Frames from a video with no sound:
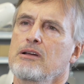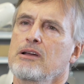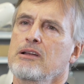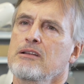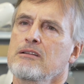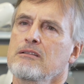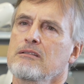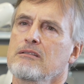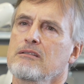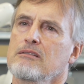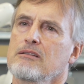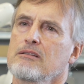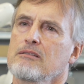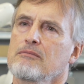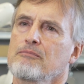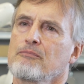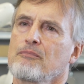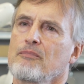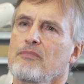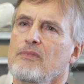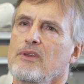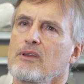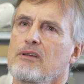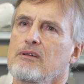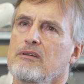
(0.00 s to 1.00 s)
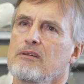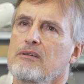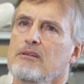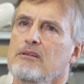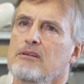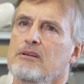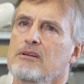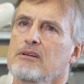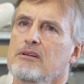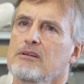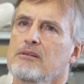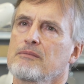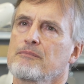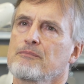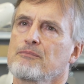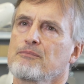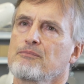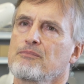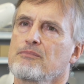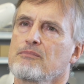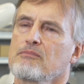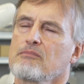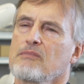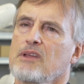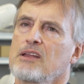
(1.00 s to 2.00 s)
in,
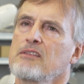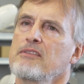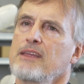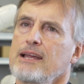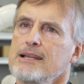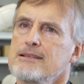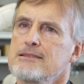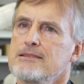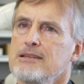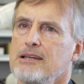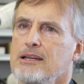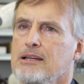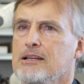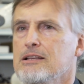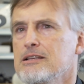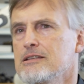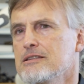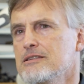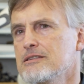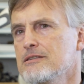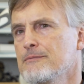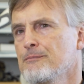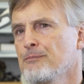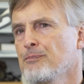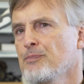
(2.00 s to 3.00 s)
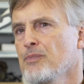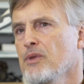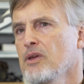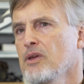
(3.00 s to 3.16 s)
um, in that sense,